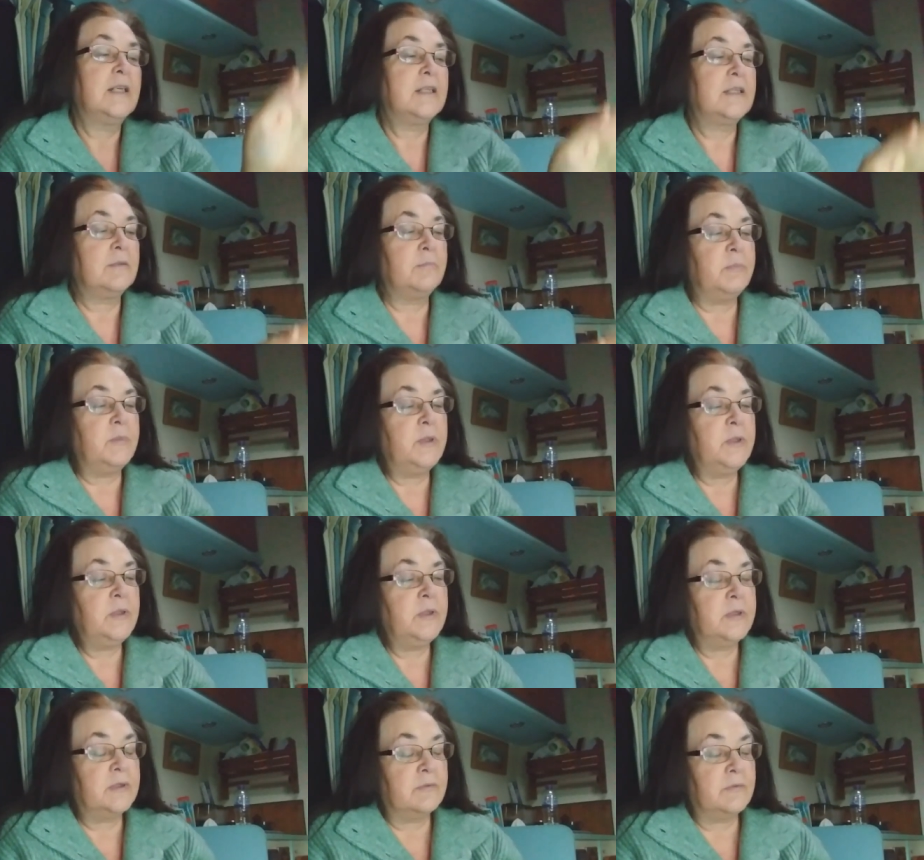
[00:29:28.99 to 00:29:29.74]
the
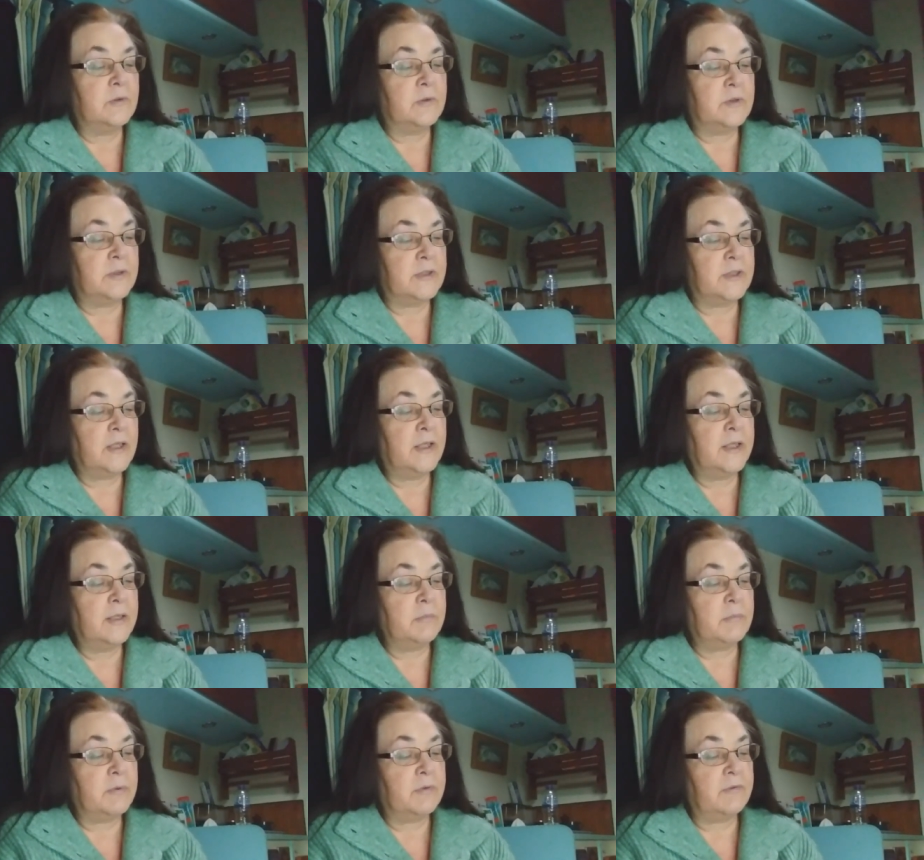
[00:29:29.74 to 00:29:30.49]
beautiful
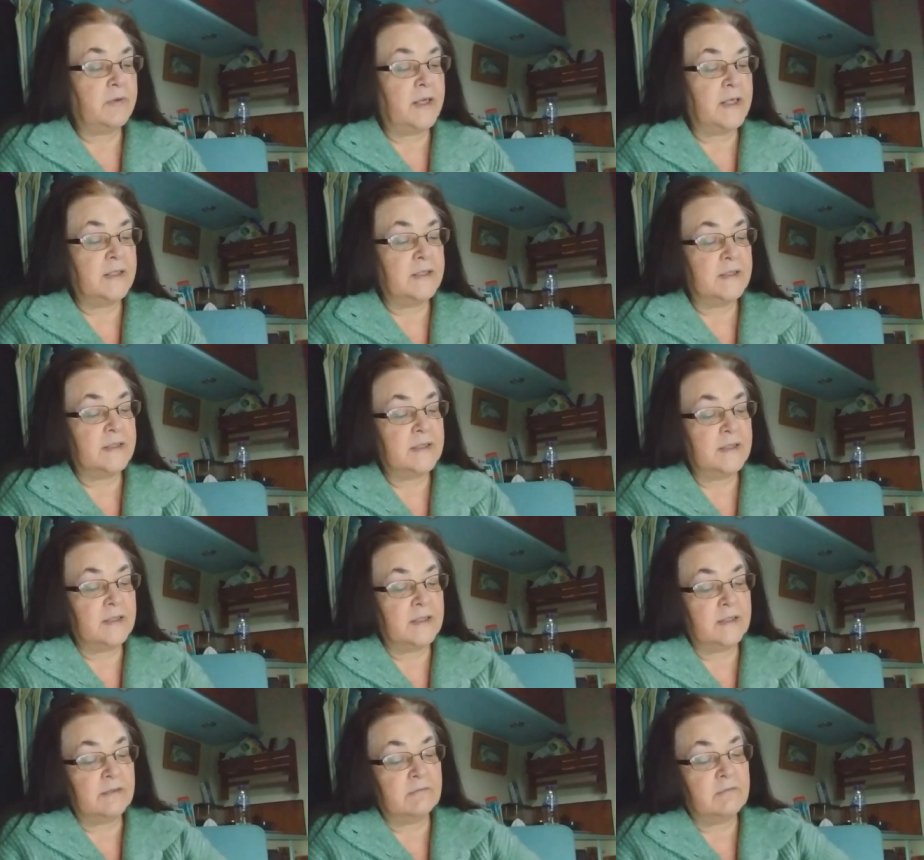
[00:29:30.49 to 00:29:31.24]
typeface
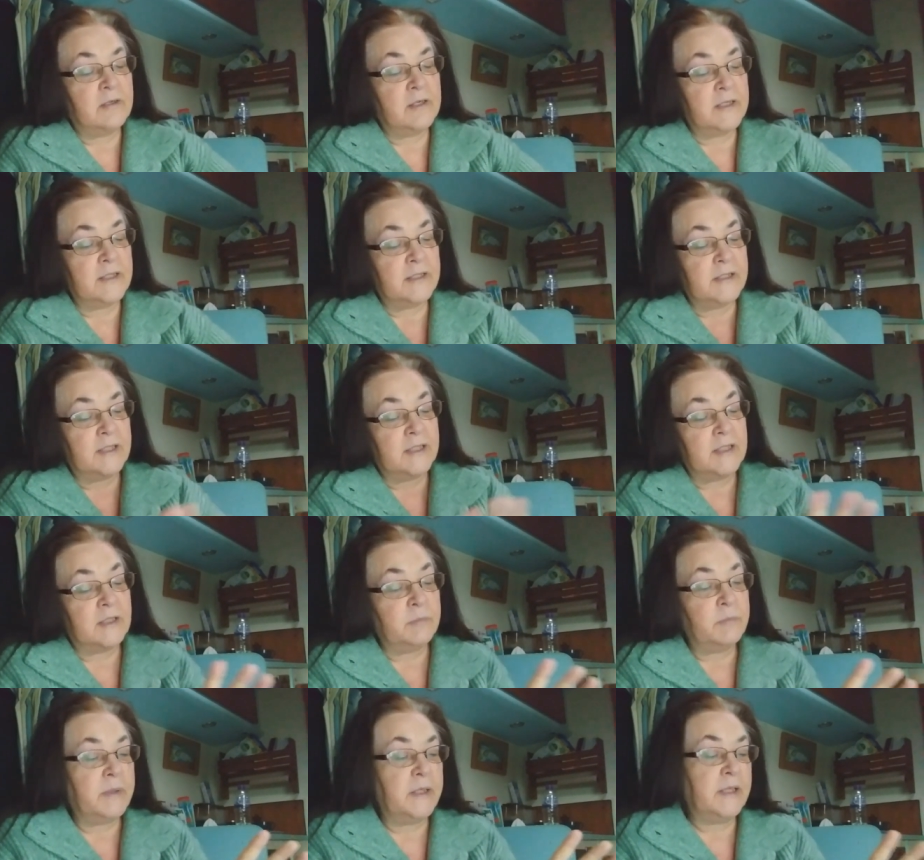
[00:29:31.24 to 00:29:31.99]
and the writing
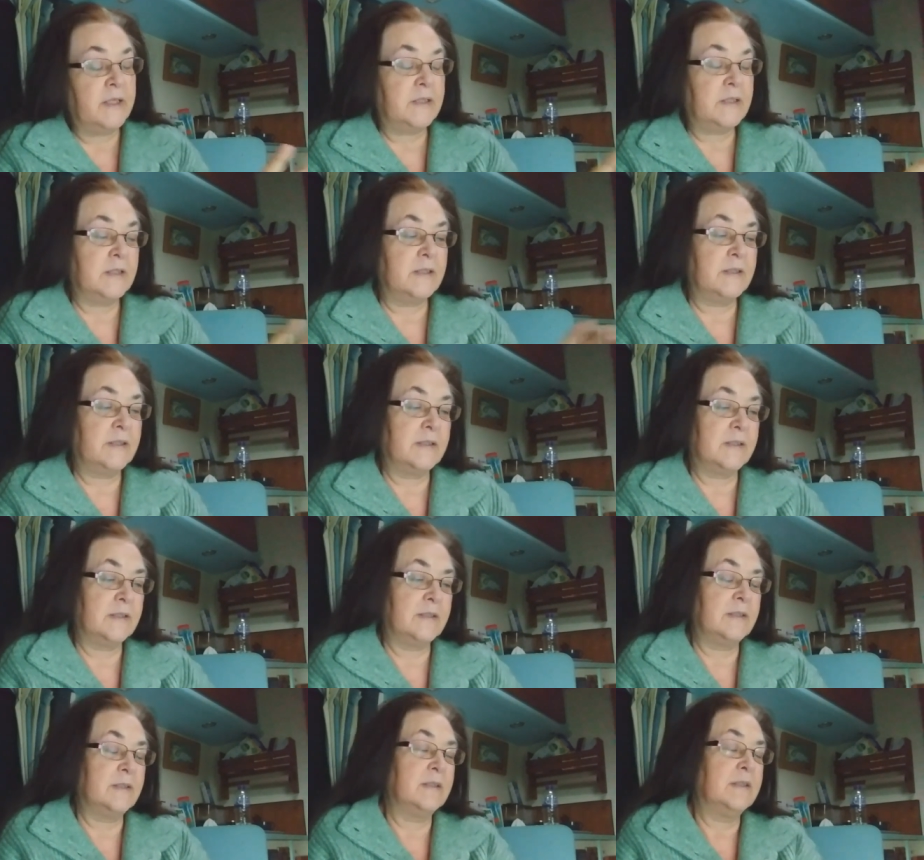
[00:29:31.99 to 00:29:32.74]
and the
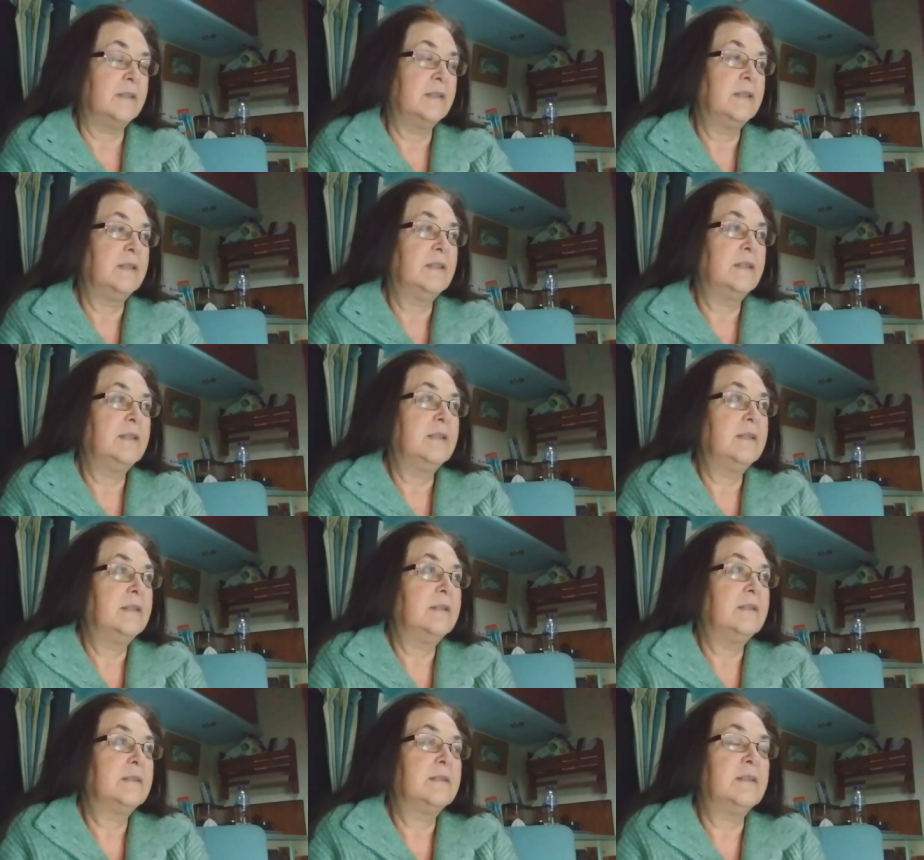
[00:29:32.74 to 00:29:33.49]
pictures, and
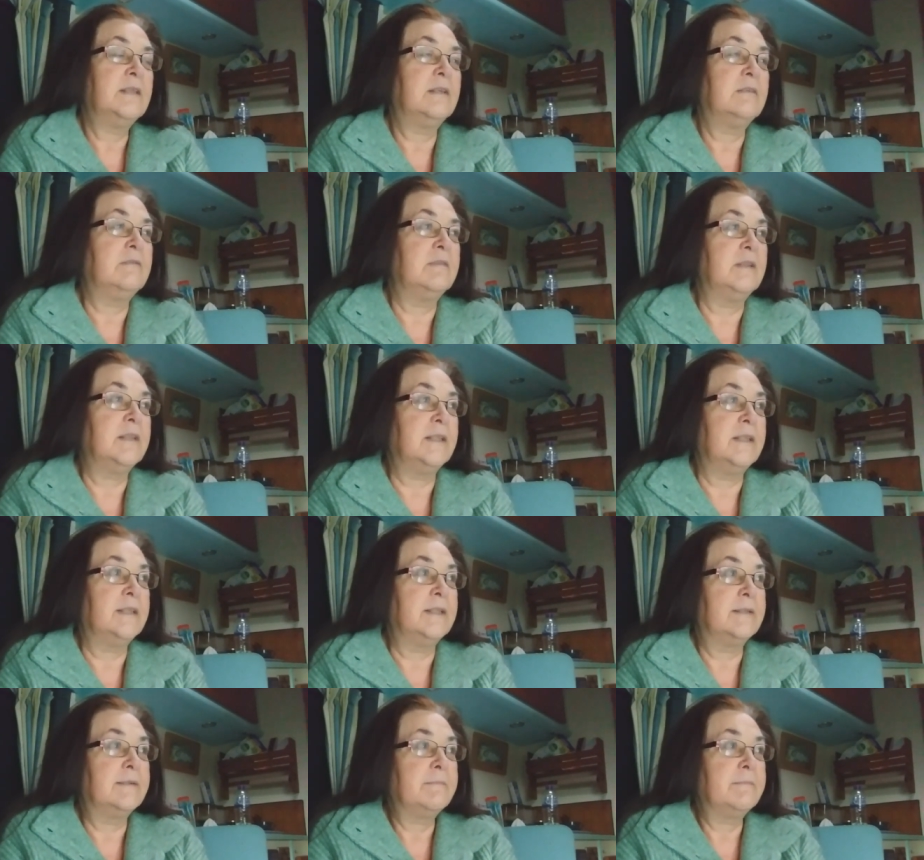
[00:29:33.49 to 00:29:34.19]
it's lovely.